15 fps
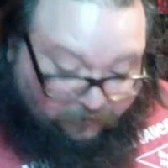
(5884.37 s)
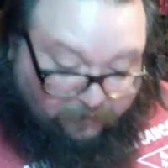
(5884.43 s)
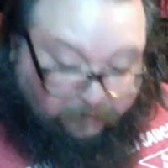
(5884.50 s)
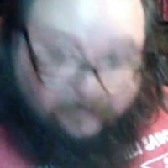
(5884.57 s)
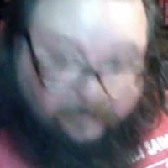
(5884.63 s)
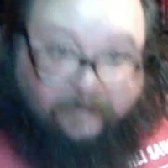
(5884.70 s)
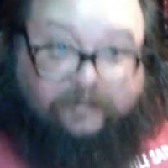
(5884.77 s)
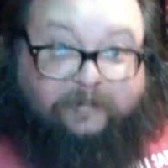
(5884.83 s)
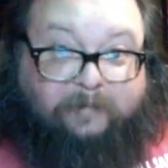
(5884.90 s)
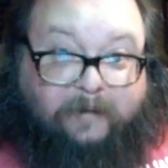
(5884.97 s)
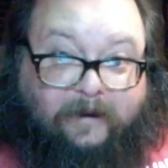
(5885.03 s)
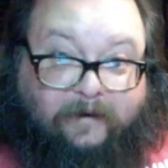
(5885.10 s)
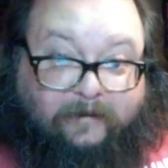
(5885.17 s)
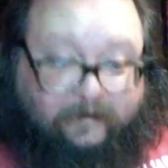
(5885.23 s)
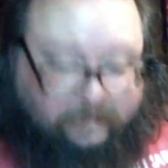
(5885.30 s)
Magic
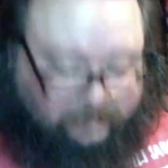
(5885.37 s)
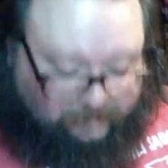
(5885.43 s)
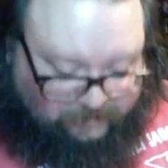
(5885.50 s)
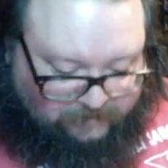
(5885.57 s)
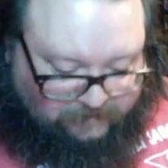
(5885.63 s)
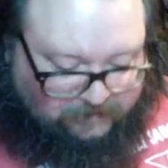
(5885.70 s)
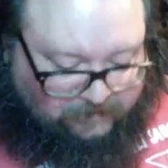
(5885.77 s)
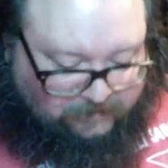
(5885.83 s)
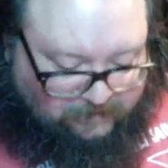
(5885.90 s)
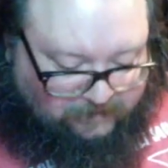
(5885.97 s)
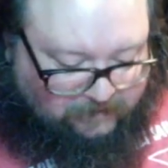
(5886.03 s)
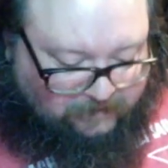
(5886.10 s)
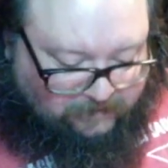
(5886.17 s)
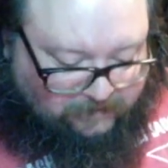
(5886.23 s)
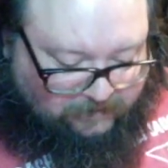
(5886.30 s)
Power.
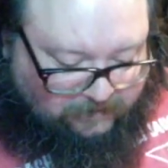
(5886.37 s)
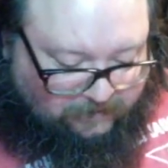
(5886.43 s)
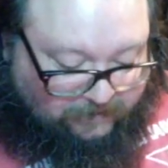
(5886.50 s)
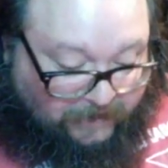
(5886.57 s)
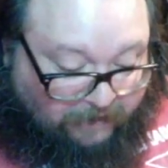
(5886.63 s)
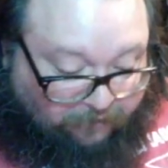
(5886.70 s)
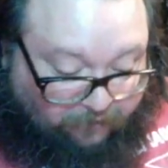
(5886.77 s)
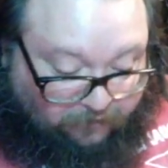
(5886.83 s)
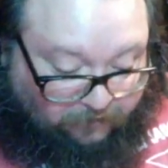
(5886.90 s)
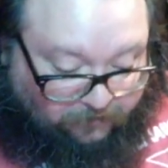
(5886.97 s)
Never lose